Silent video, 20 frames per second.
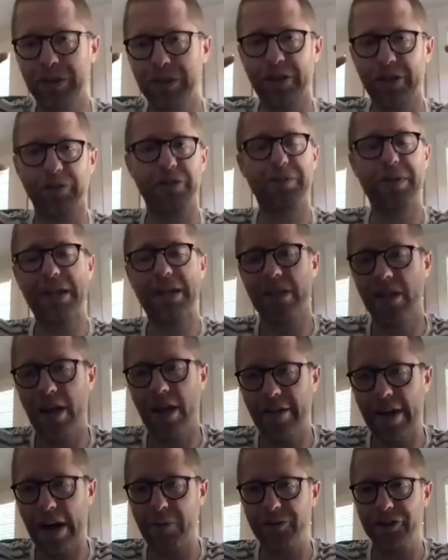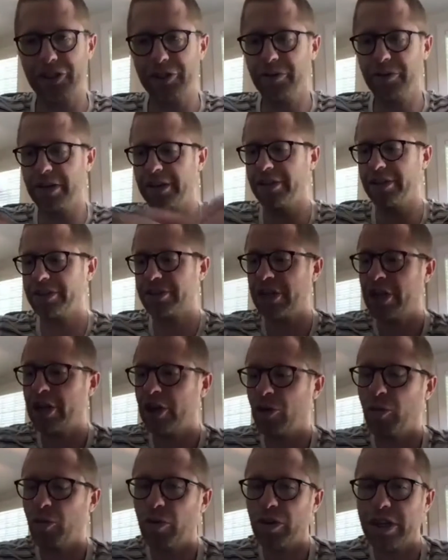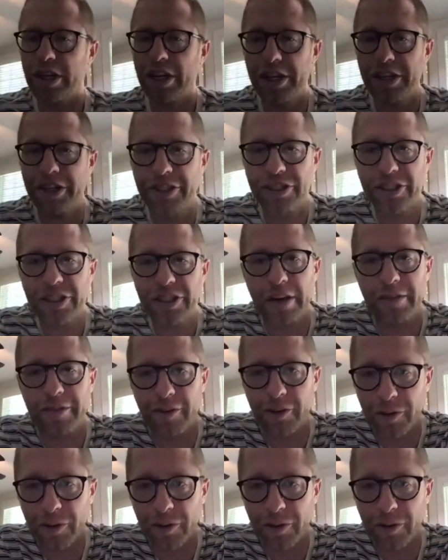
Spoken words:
spending a lot of hours doing this, we're going to discover